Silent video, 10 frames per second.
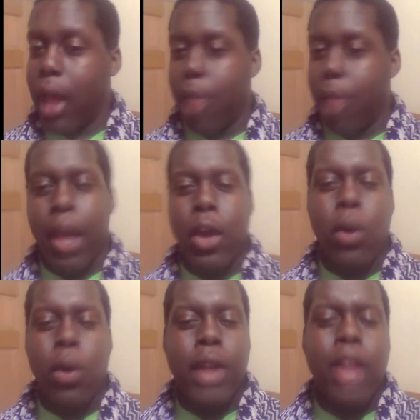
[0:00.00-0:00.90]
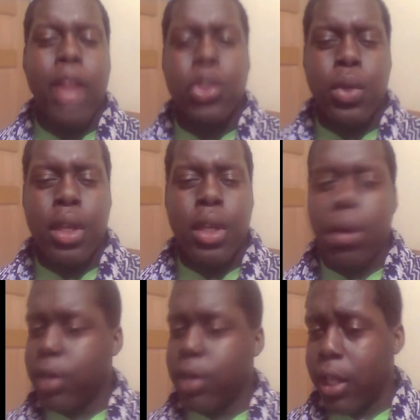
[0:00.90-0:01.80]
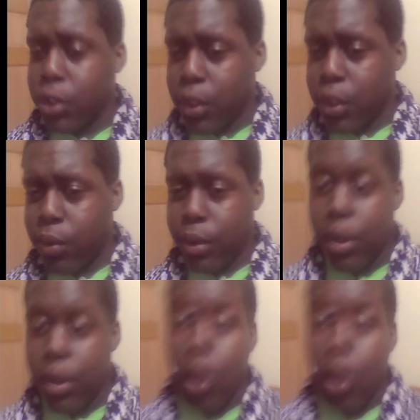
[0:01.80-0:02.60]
I might go to Dollar Tree or Dollar General,